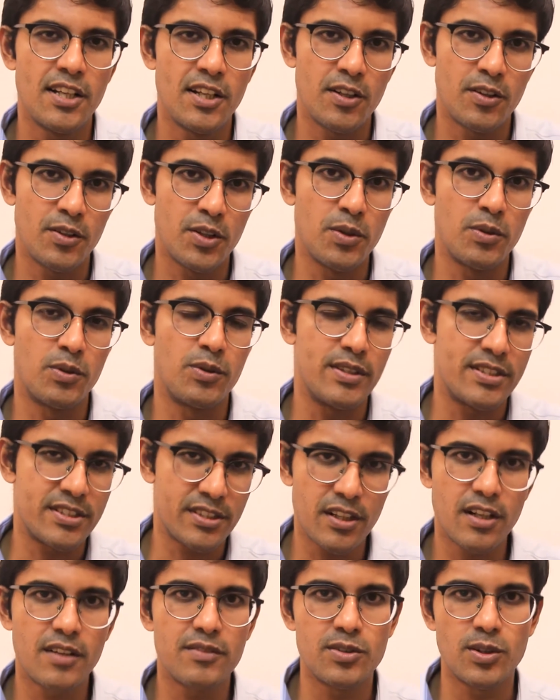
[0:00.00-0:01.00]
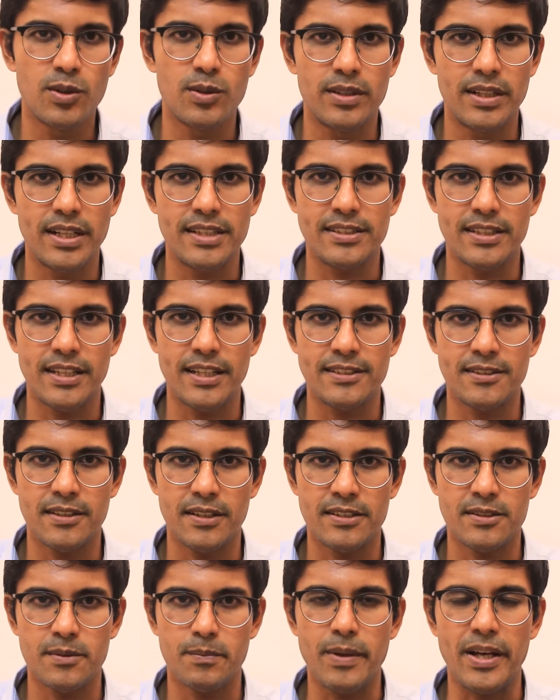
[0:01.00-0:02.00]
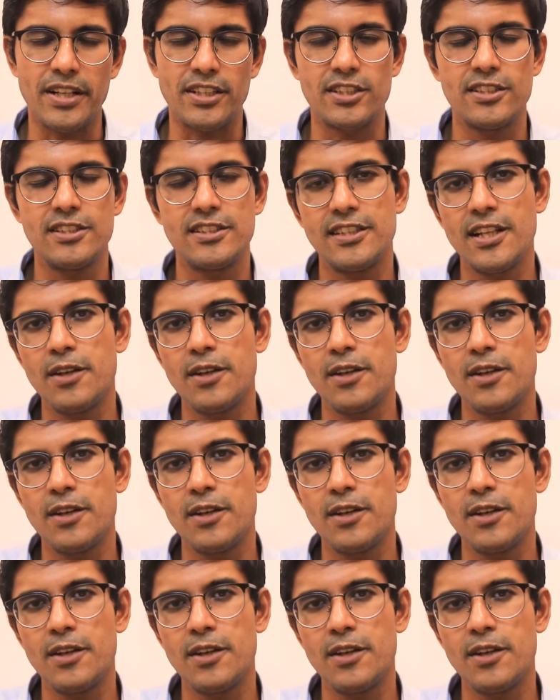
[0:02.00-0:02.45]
You're reserved already as a patient.